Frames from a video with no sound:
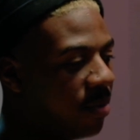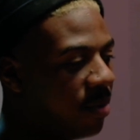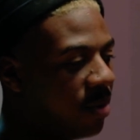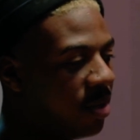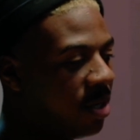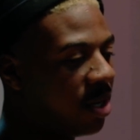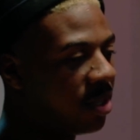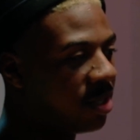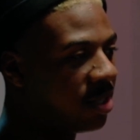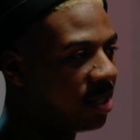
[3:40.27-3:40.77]

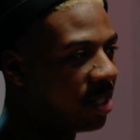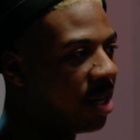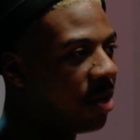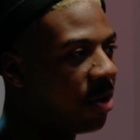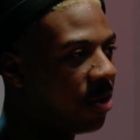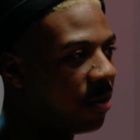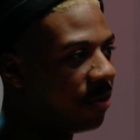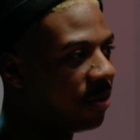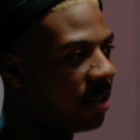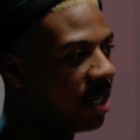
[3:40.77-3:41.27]

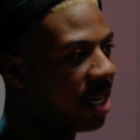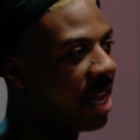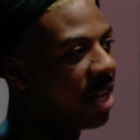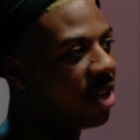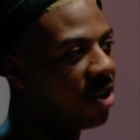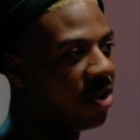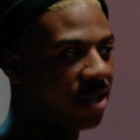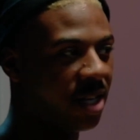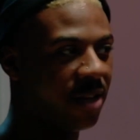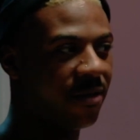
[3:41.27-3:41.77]
yourself, then they
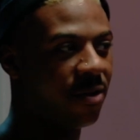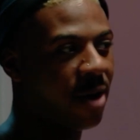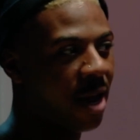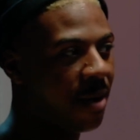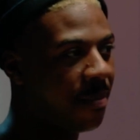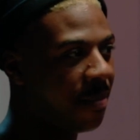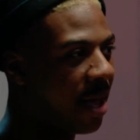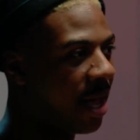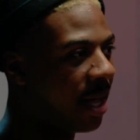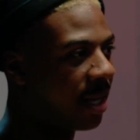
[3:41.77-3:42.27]
gonna give it
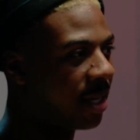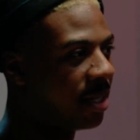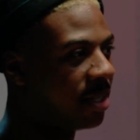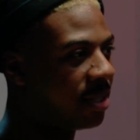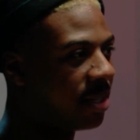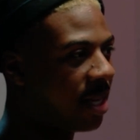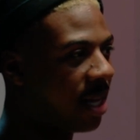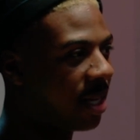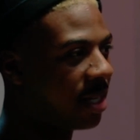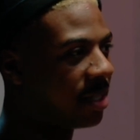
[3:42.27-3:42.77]
right back. It's
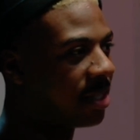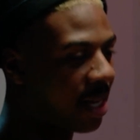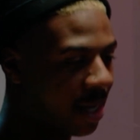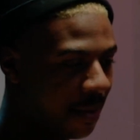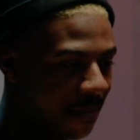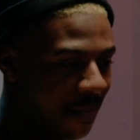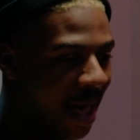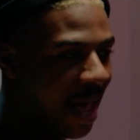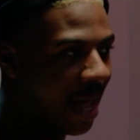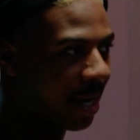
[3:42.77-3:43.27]
like a
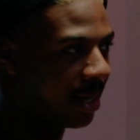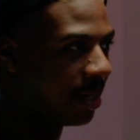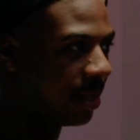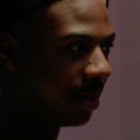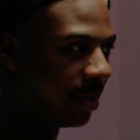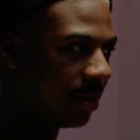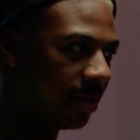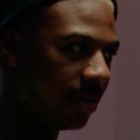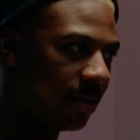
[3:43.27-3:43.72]
magnet.